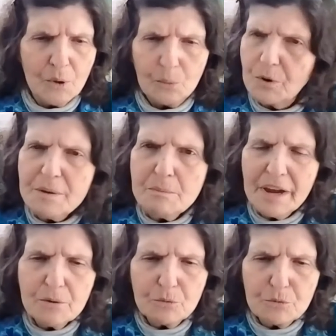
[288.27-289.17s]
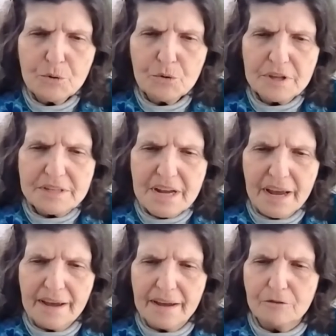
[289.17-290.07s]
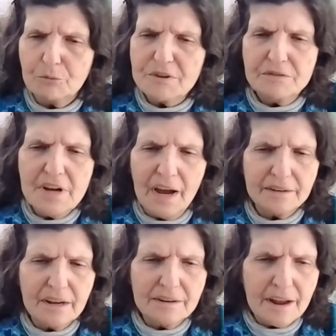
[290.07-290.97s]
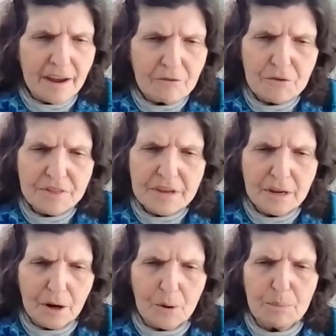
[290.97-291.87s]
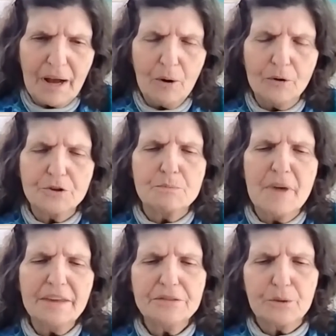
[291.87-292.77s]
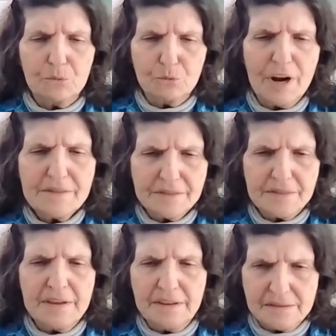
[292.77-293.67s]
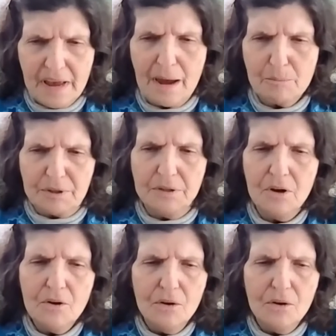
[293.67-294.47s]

We may rue the day if we've not done everything in our power to make the right things happen,